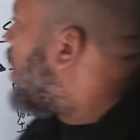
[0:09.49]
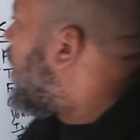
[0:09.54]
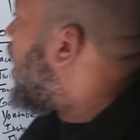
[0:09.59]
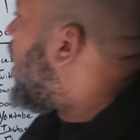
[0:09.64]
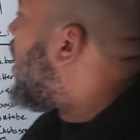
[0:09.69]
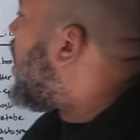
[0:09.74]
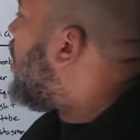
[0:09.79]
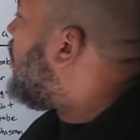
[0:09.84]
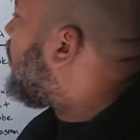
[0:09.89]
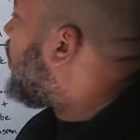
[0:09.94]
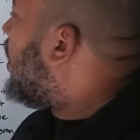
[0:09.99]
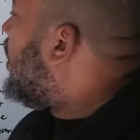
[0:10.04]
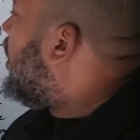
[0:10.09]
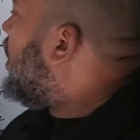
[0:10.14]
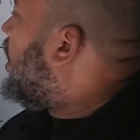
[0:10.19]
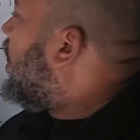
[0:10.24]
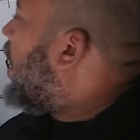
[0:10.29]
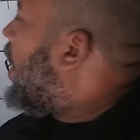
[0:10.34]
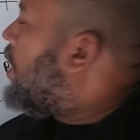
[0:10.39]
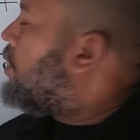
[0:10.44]
to have
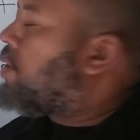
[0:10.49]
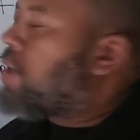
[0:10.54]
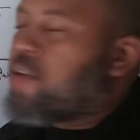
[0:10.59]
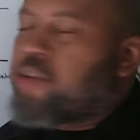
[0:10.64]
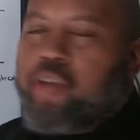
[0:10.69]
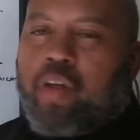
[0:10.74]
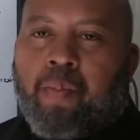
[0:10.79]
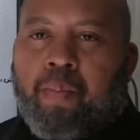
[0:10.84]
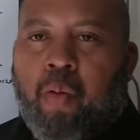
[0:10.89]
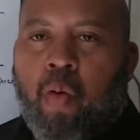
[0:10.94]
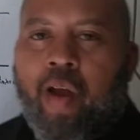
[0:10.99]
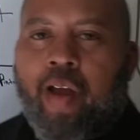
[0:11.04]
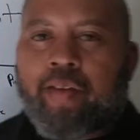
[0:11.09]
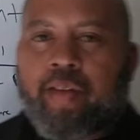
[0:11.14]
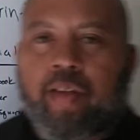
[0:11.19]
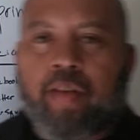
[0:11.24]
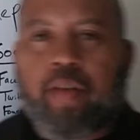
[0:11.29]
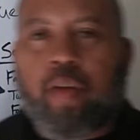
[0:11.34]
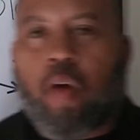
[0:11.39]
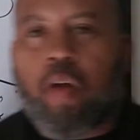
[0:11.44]
a digital
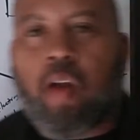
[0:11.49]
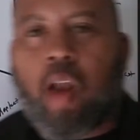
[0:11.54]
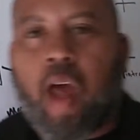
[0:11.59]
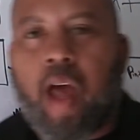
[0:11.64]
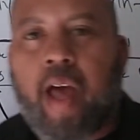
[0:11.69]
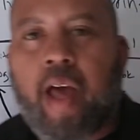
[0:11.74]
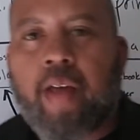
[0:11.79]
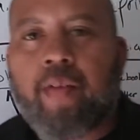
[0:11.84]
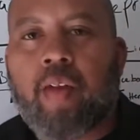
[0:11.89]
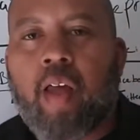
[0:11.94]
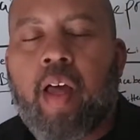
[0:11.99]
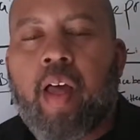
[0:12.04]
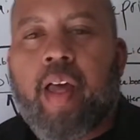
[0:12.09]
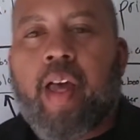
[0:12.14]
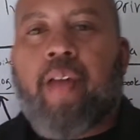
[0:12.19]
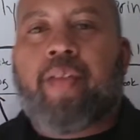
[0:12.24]
presence online.